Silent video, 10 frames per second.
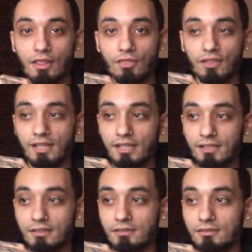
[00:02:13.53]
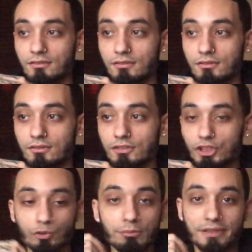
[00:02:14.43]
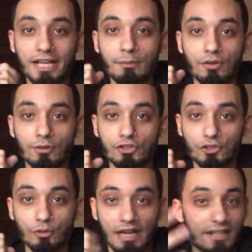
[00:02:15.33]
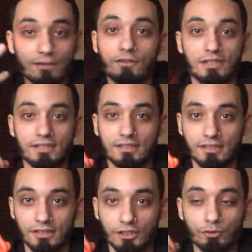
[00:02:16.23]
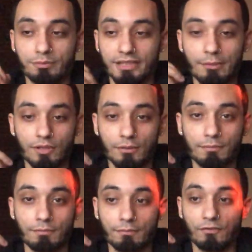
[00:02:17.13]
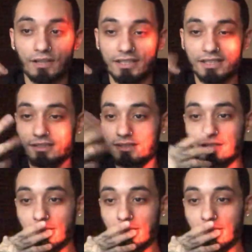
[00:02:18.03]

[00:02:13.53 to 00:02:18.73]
then you would be able to do any fucking thing. You would be able to fucking